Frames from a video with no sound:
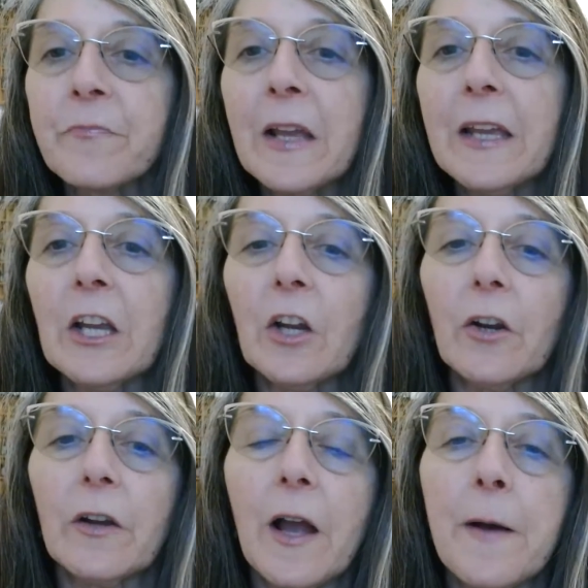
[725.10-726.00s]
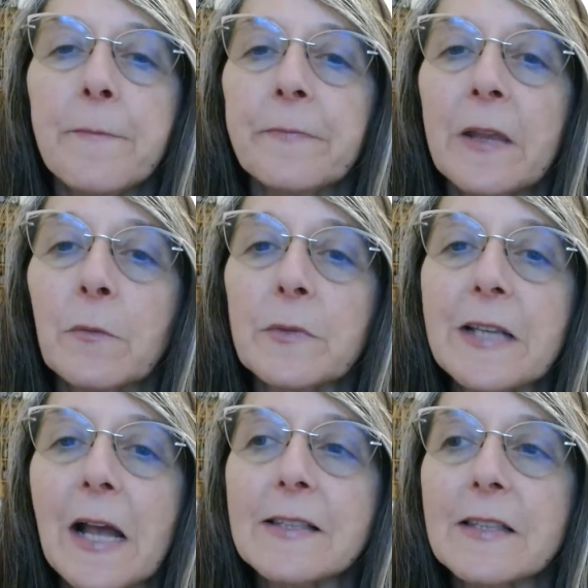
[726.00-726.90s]
here in
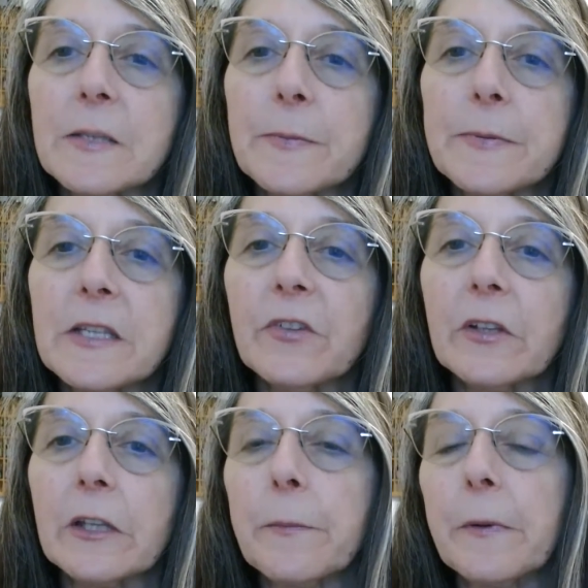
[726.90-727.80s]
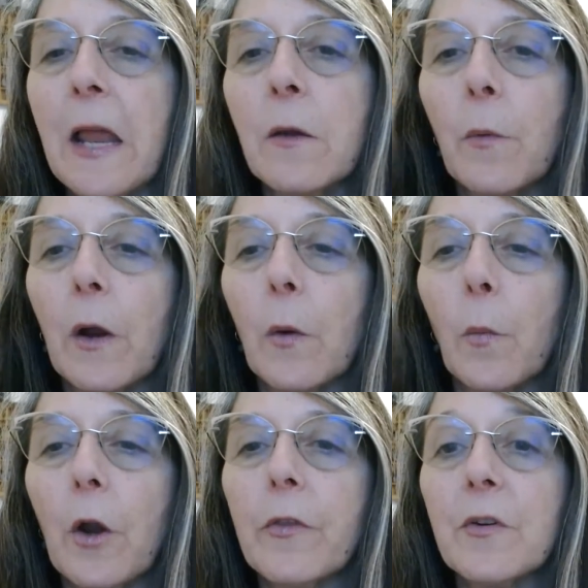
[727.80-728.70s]
Wisconsin specifically, but anywhere
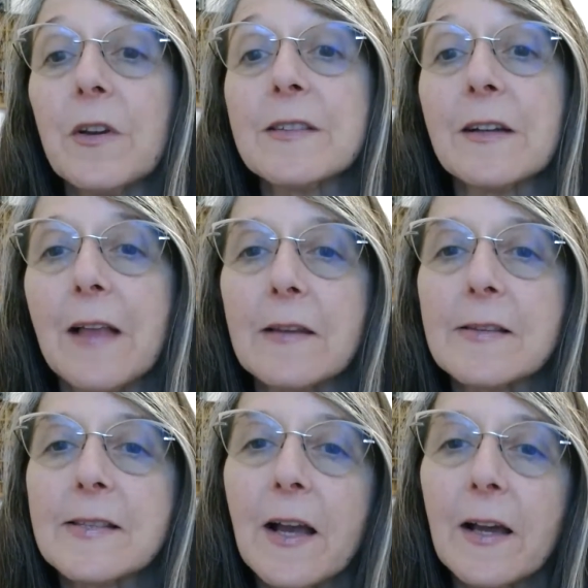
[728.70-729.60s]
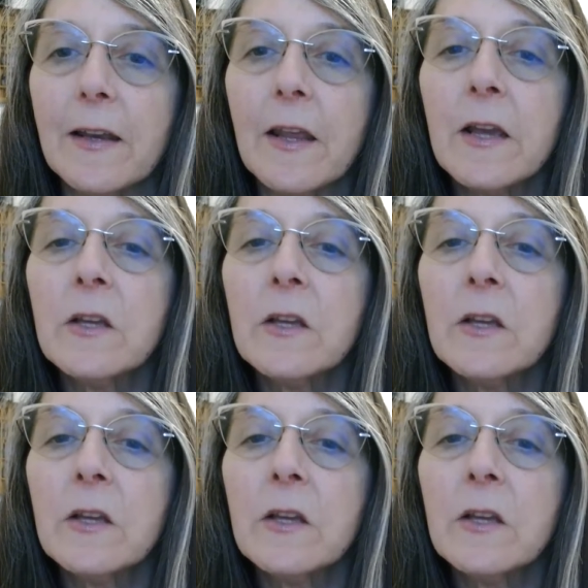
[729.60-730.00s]
where there isn't a lot of sun.